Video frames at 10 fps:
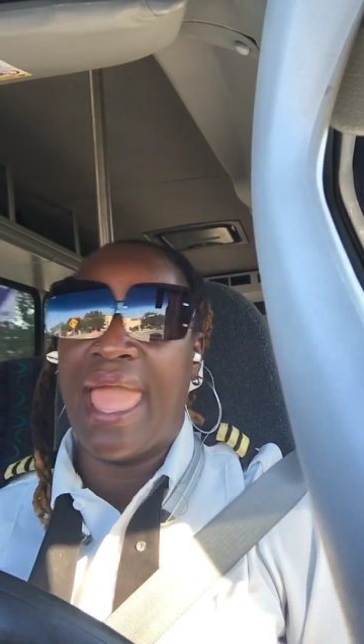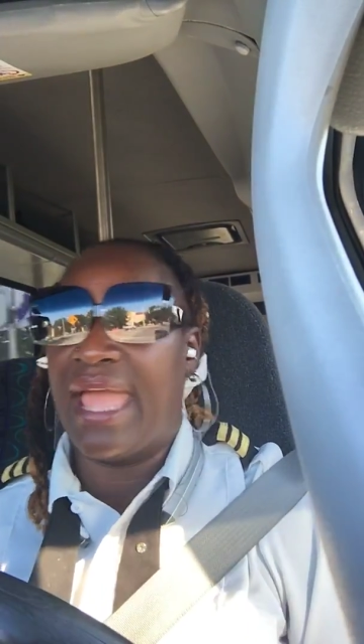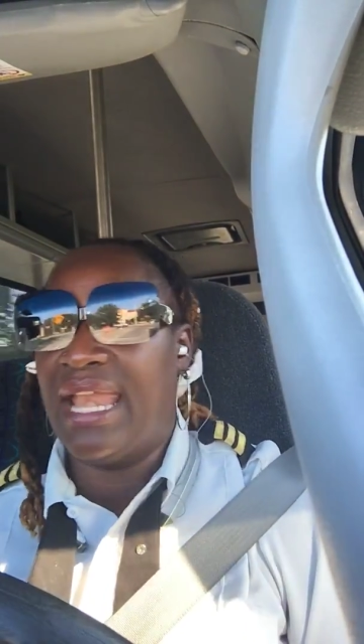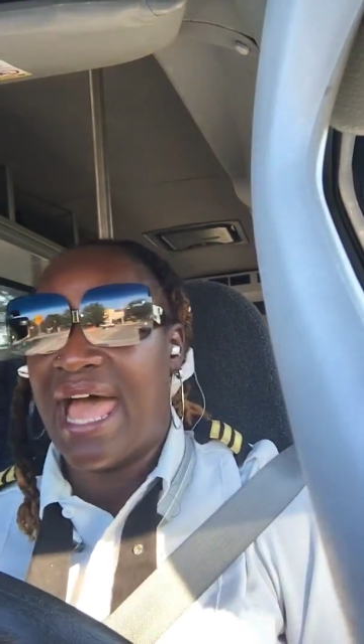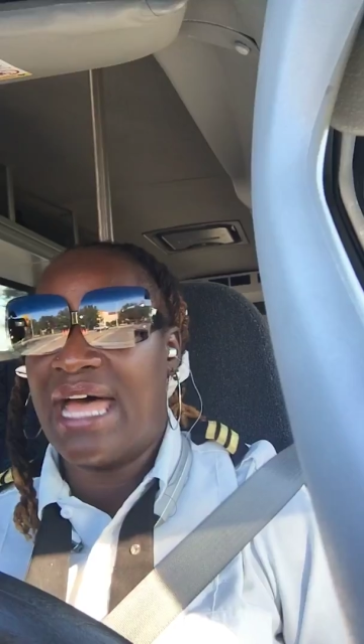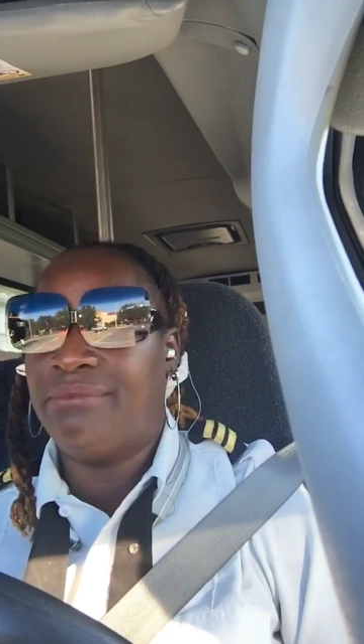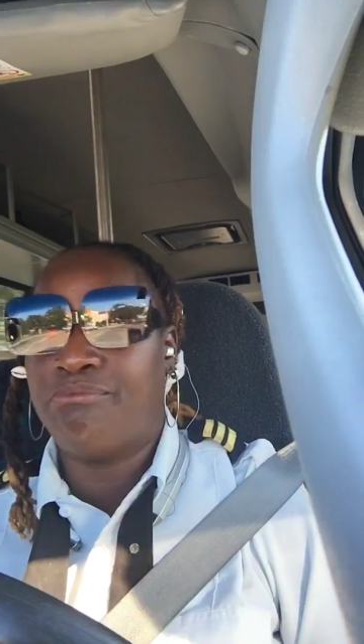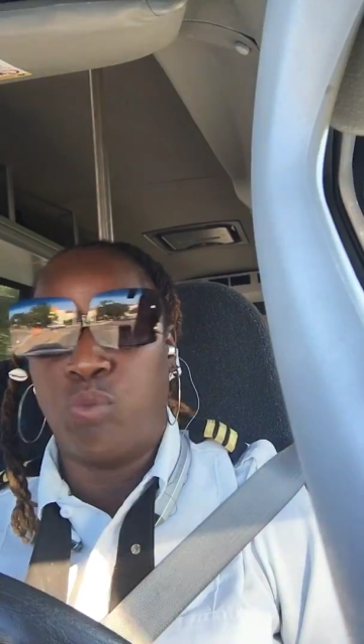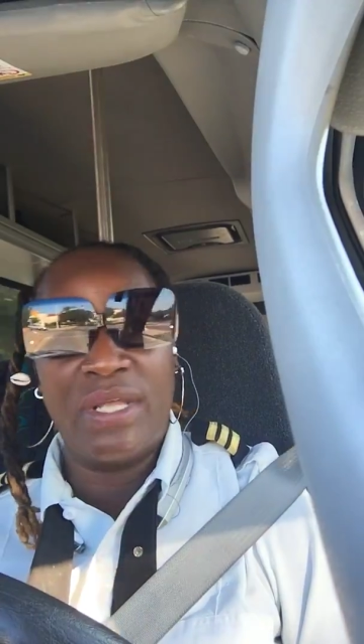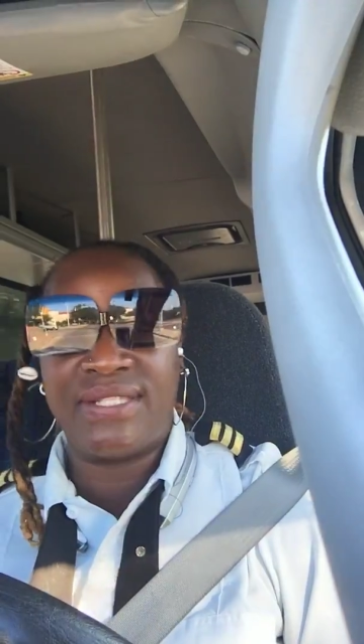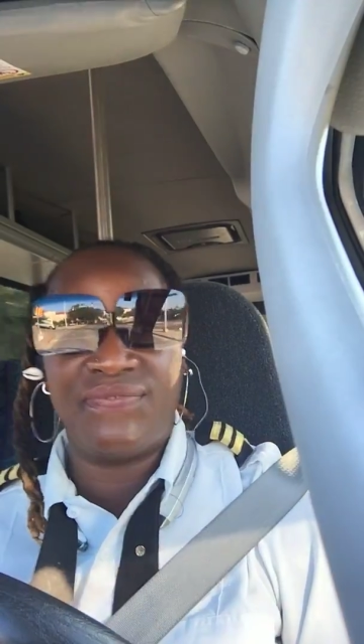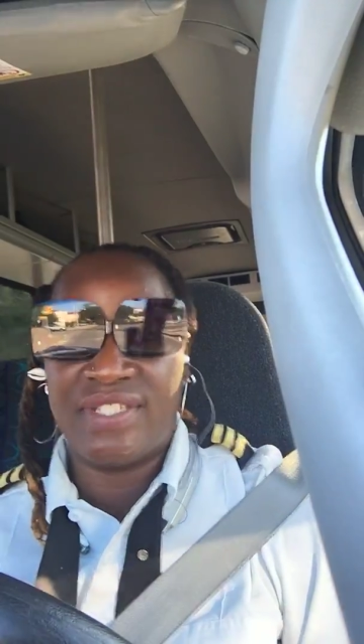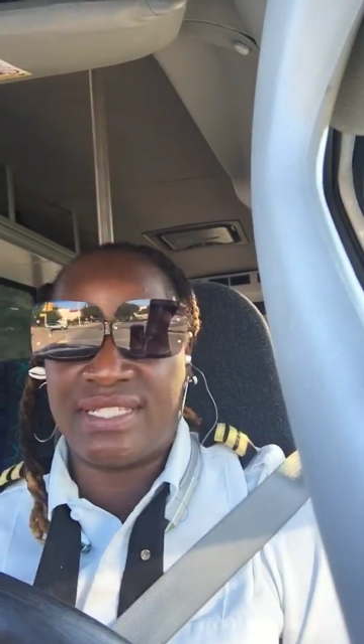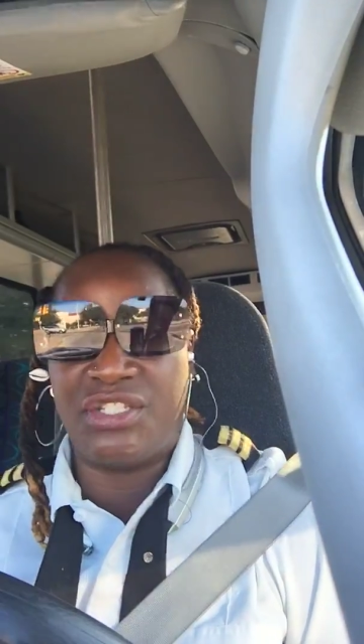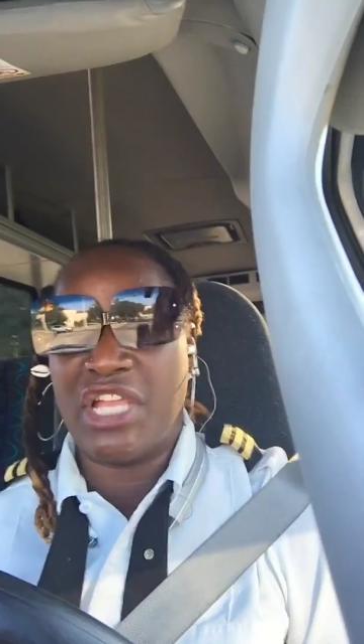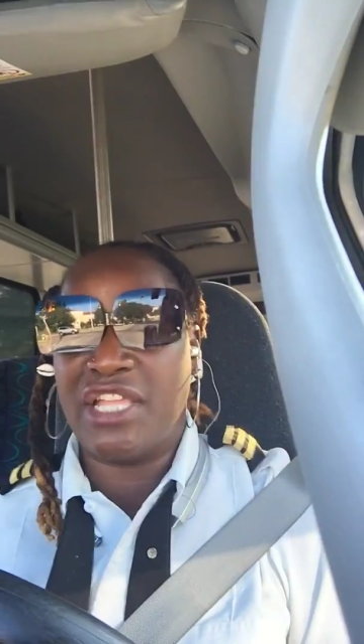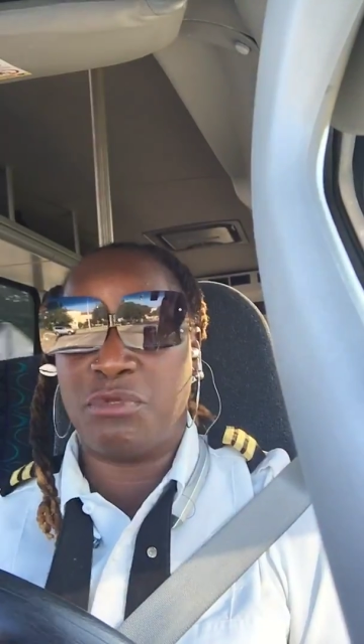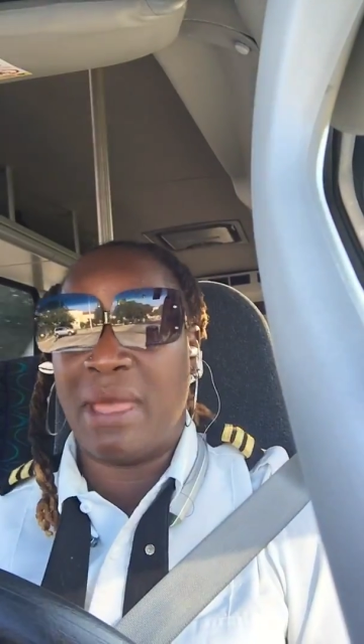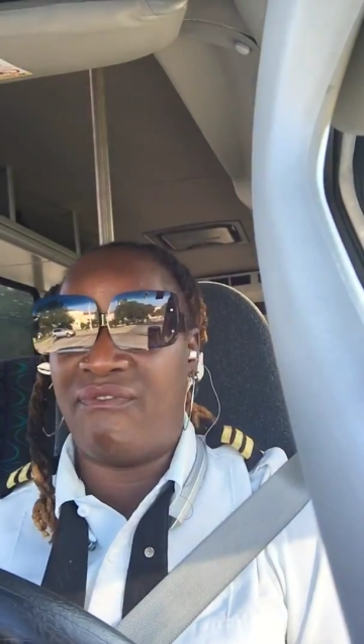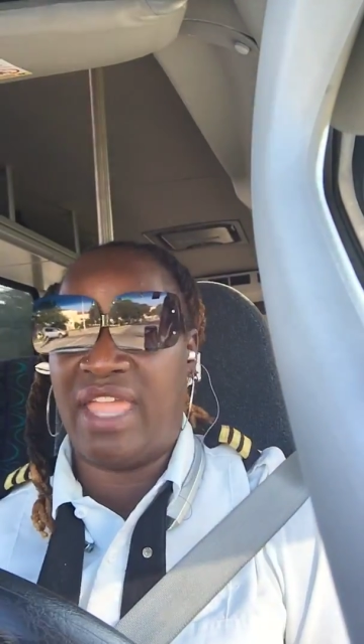and I wasn't fit to
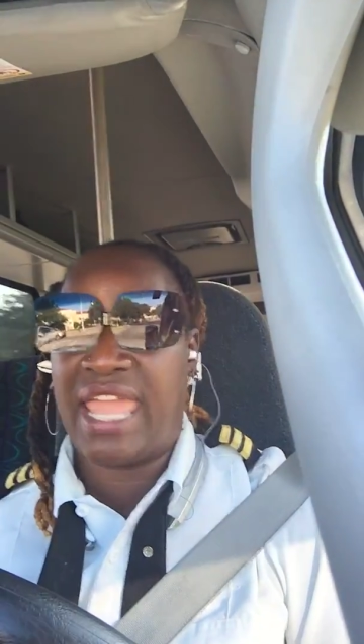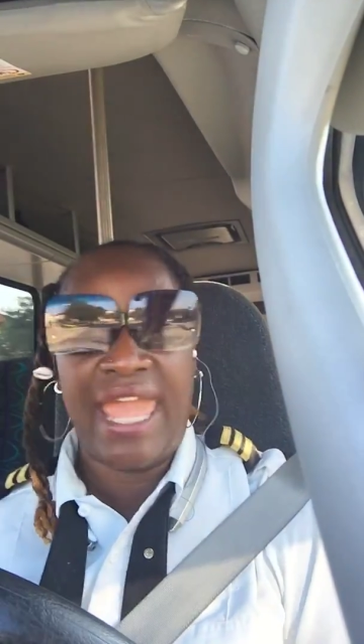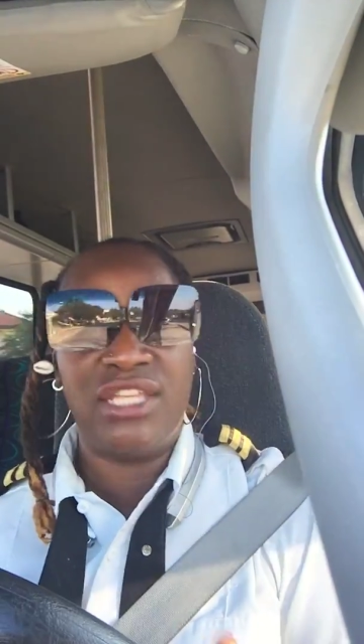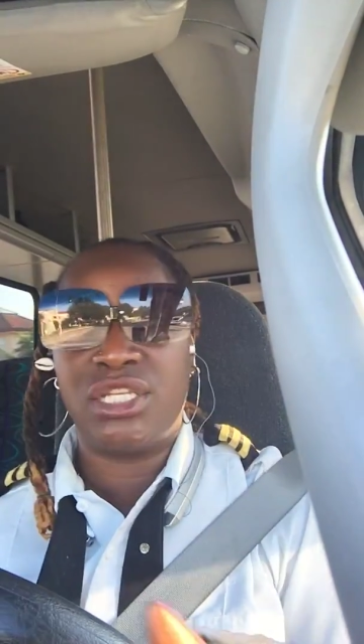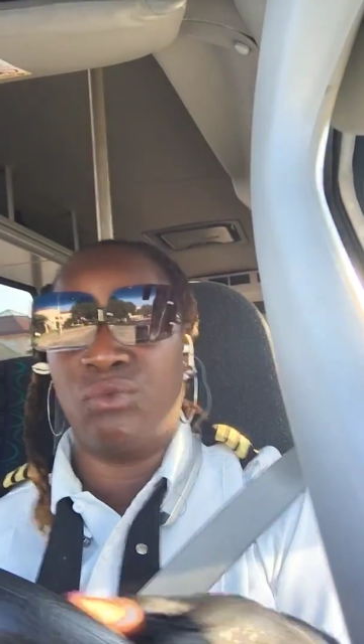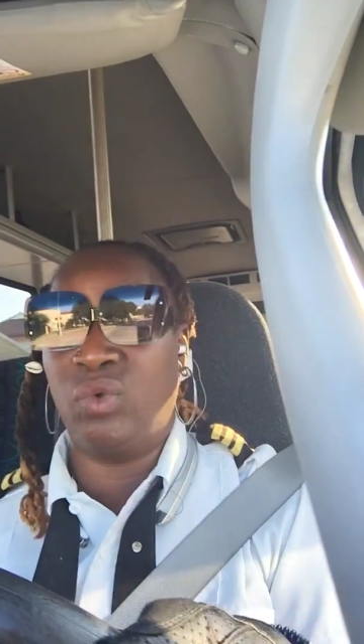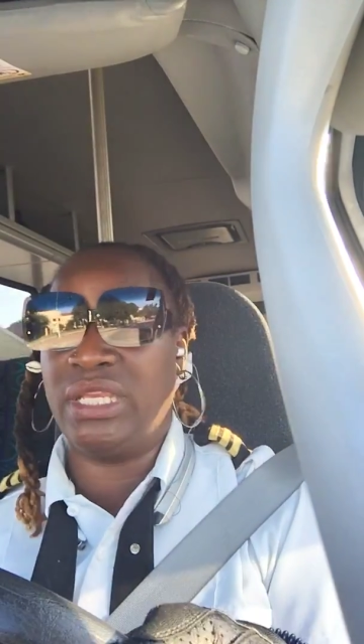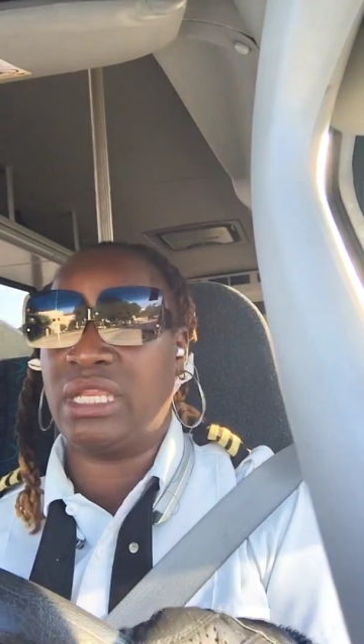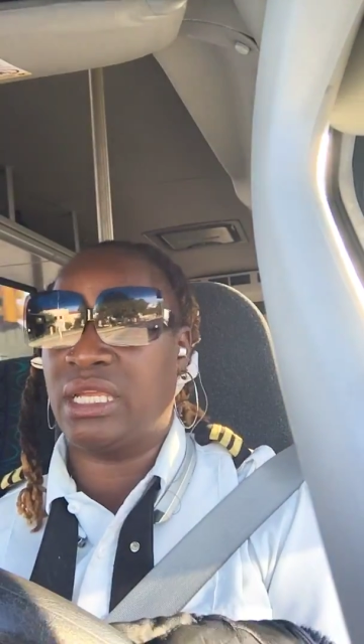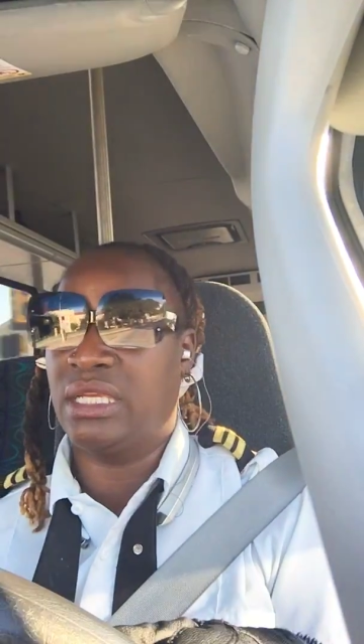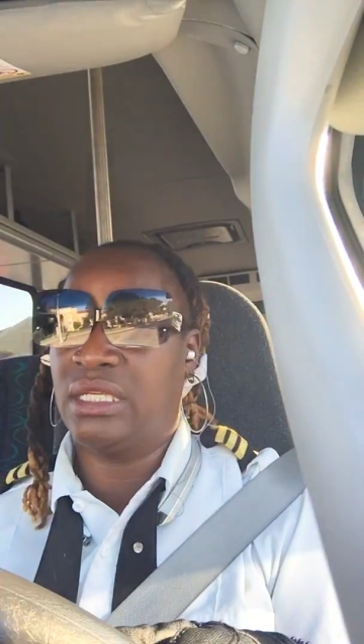change my vacation week.